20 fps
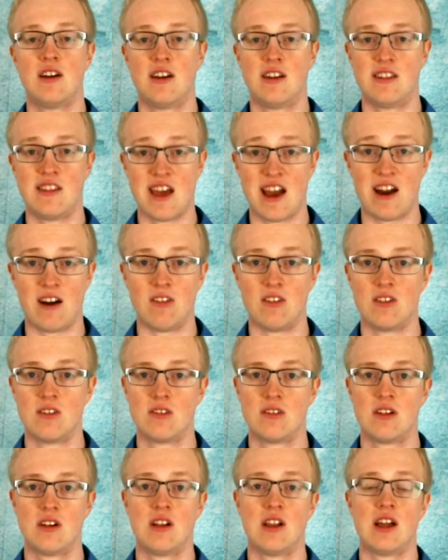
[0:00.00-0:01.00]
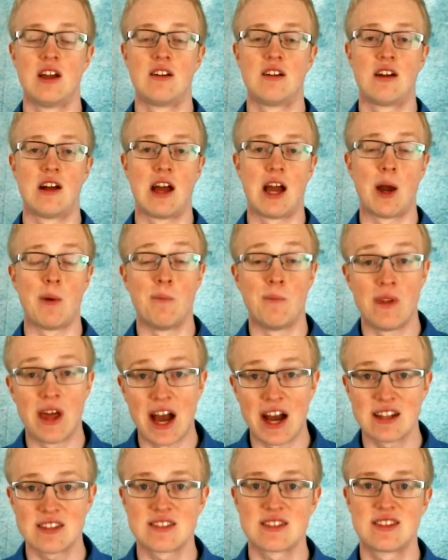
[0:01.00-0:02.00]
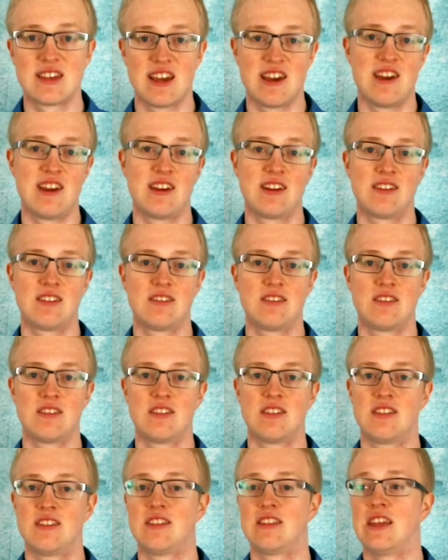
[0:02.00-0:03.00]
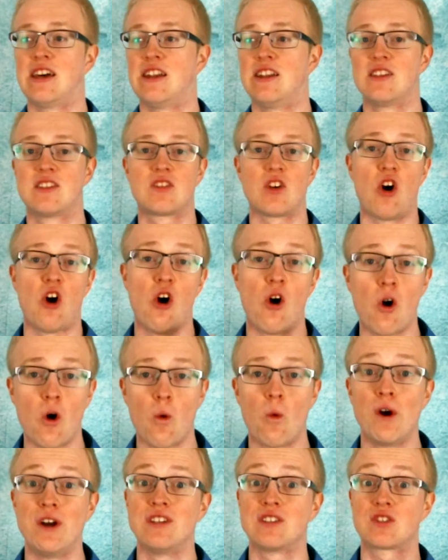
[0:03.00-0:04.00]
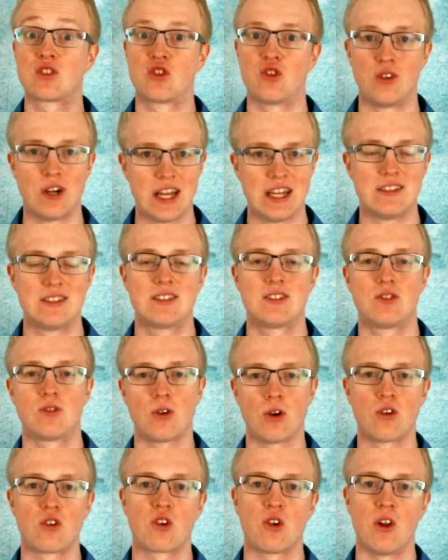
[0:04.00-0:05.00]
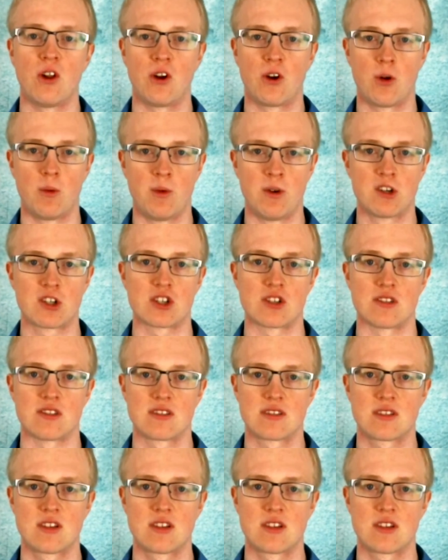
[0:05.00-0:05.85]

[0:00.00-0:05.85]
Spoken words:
Now, I'm not saying that it's always great to control your emotions.